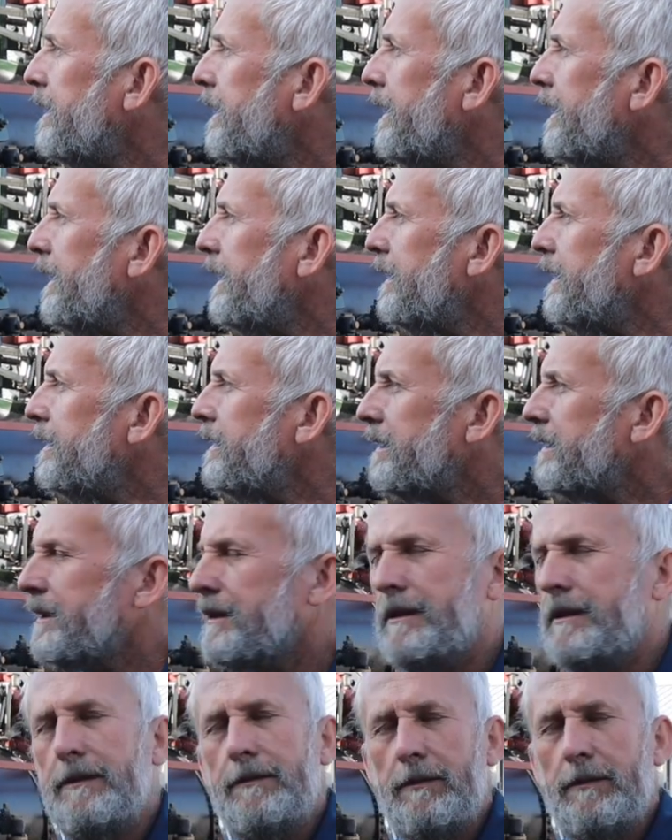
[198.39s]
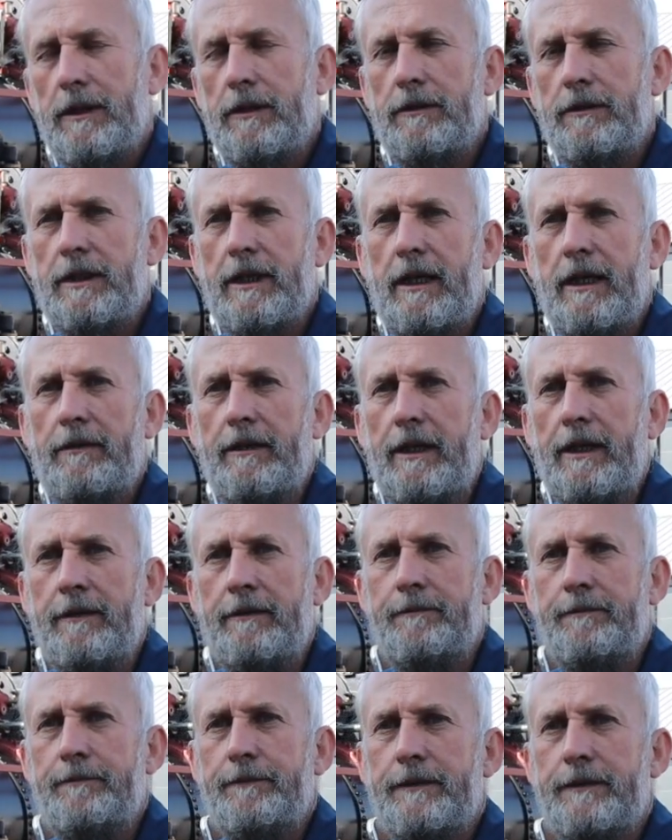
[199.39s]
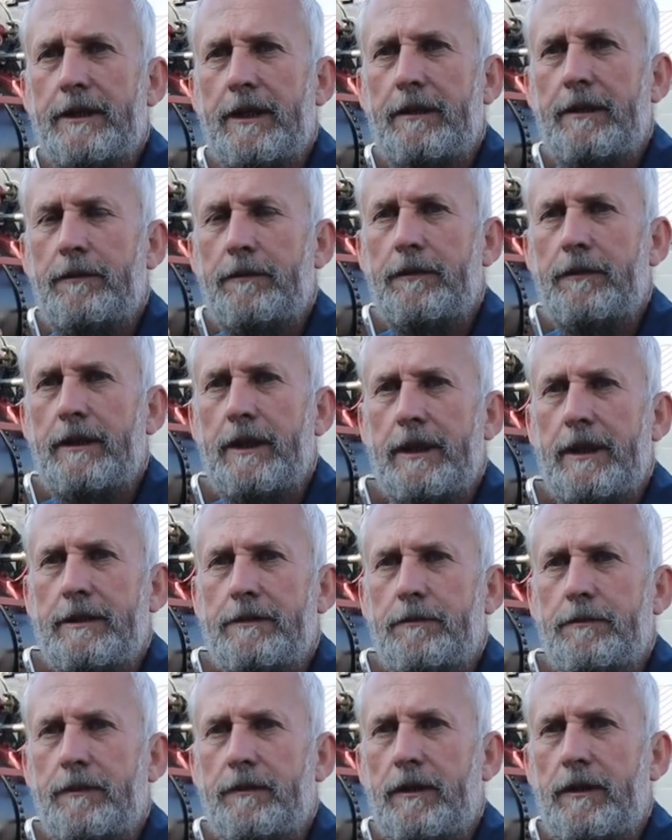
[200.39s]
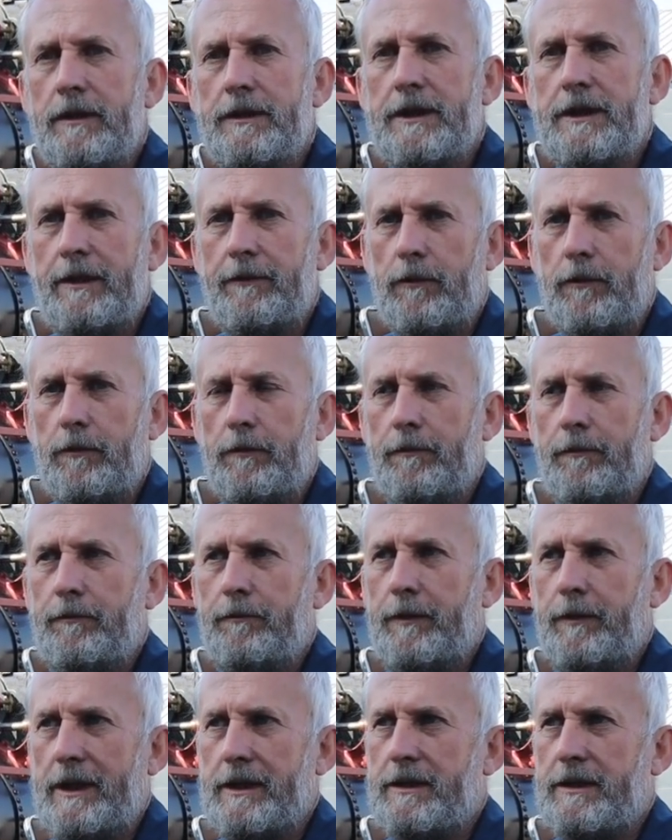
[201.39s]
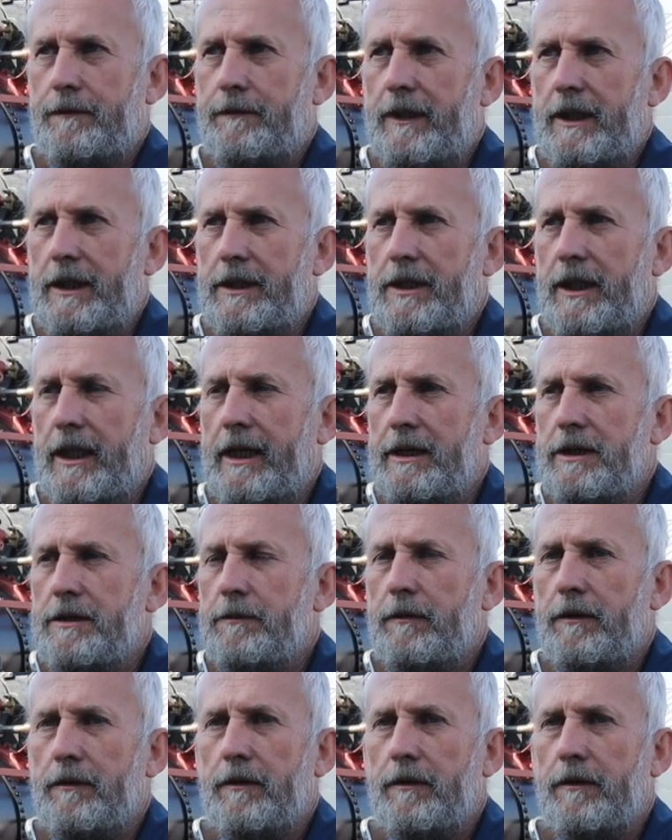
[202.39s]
And uh, we're good to go now. So okay. we've got several bits to finish the engine.